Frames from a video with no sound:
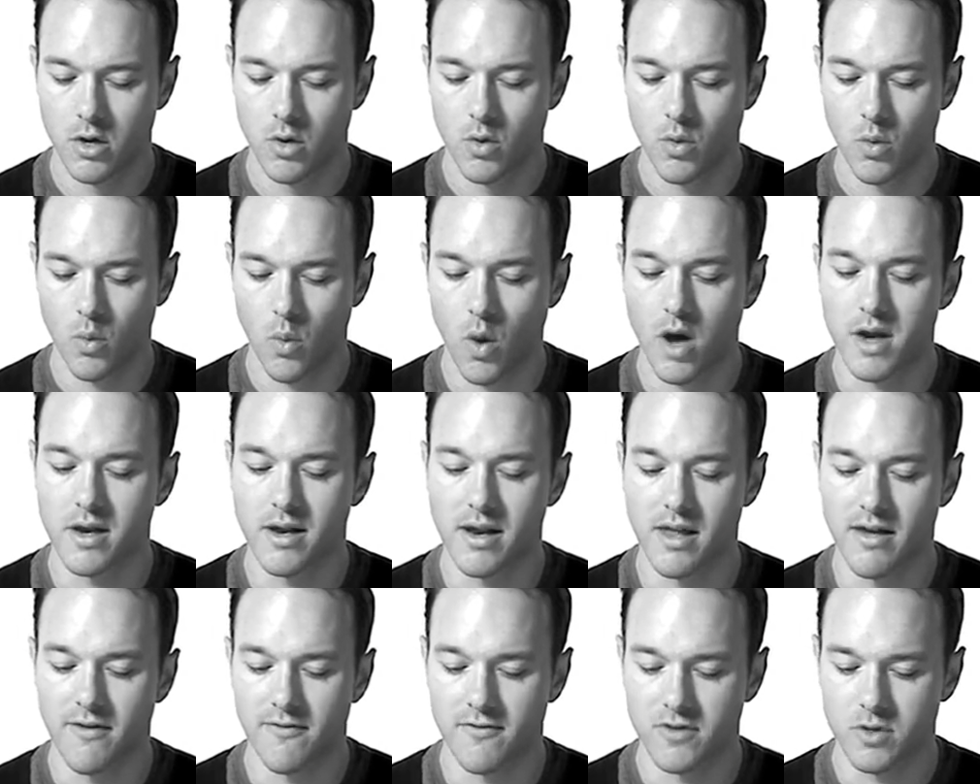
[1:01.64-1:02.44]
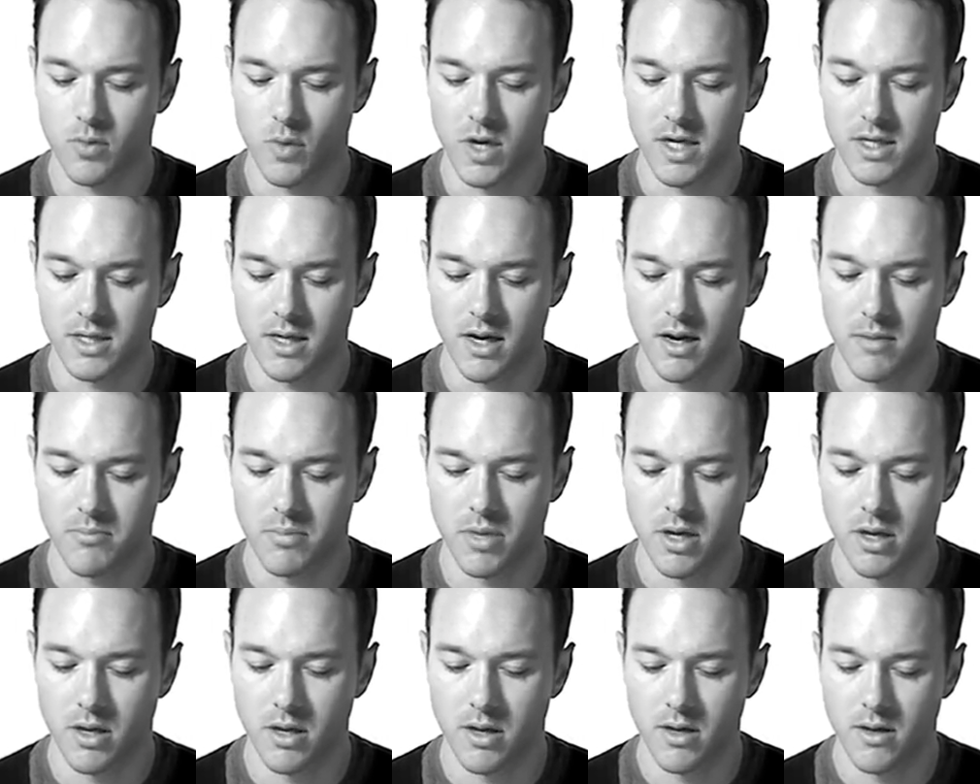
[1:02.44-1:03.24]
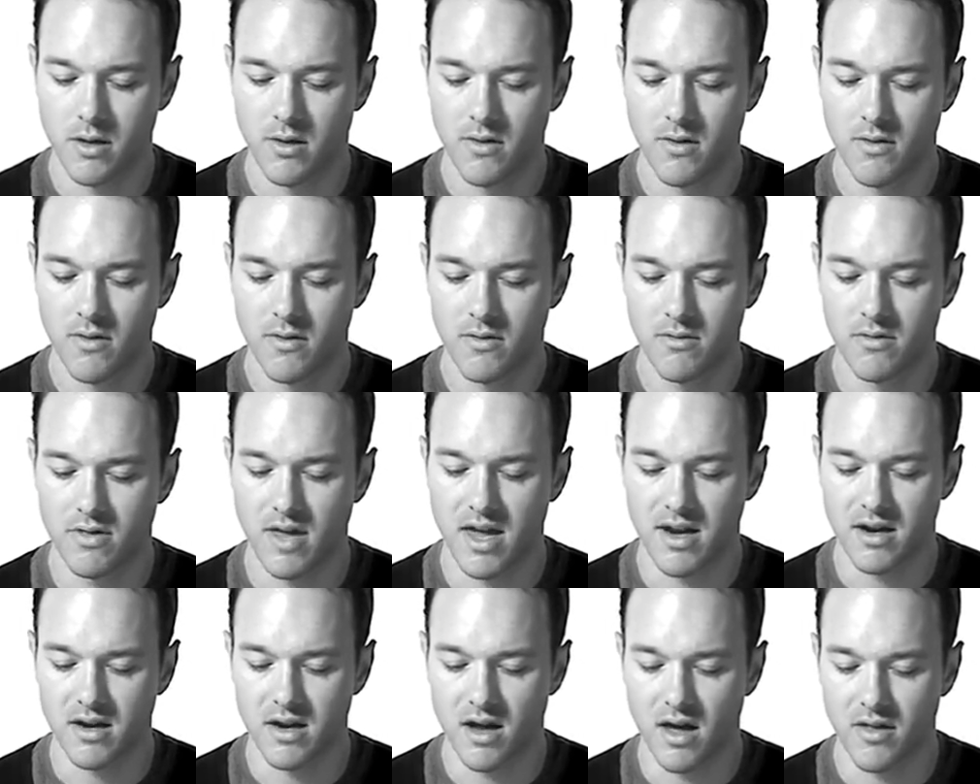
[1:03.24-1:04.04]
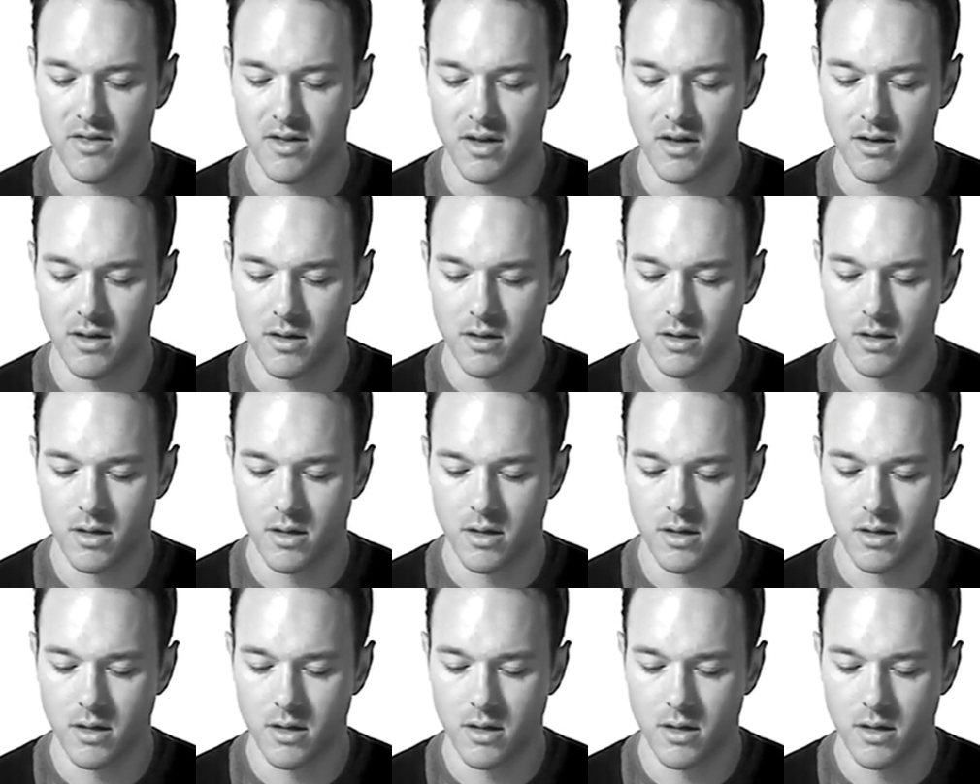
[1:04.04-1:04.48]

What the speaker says: One lift went up, then another.